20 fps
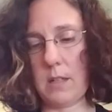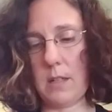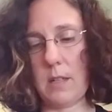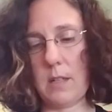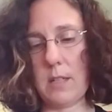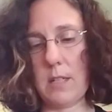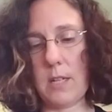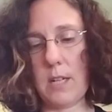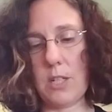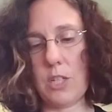
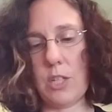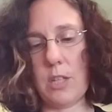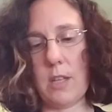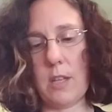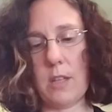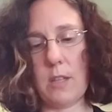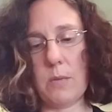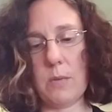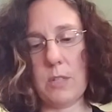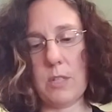attach the
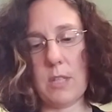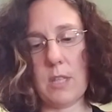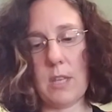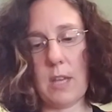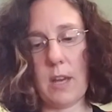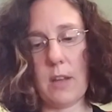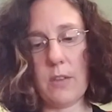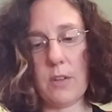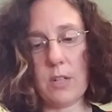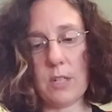other one to the
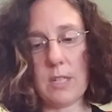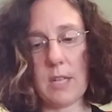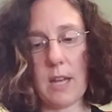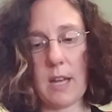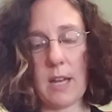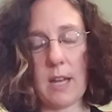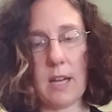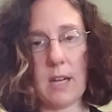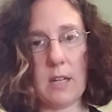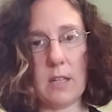other
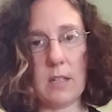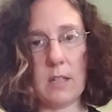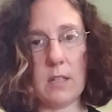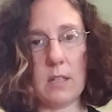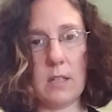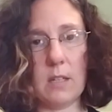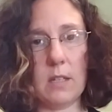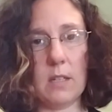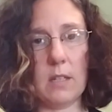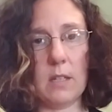side.
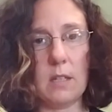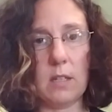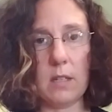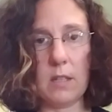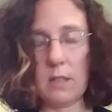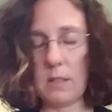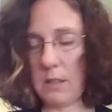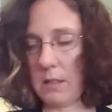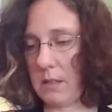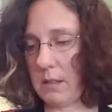
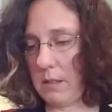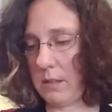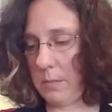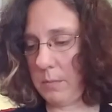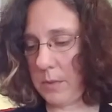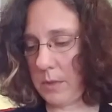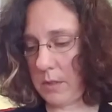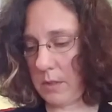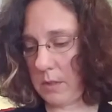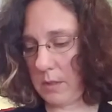
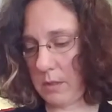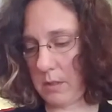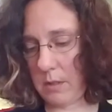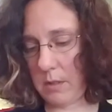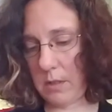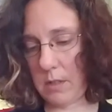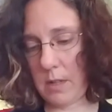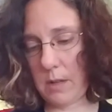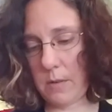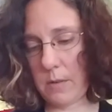Oops,
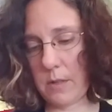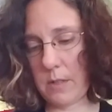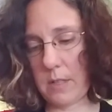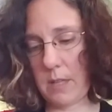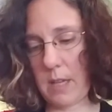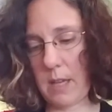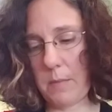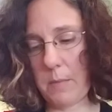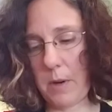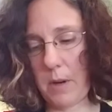that one
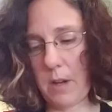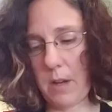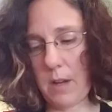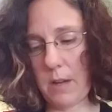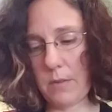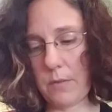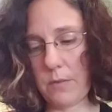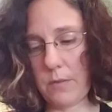came off.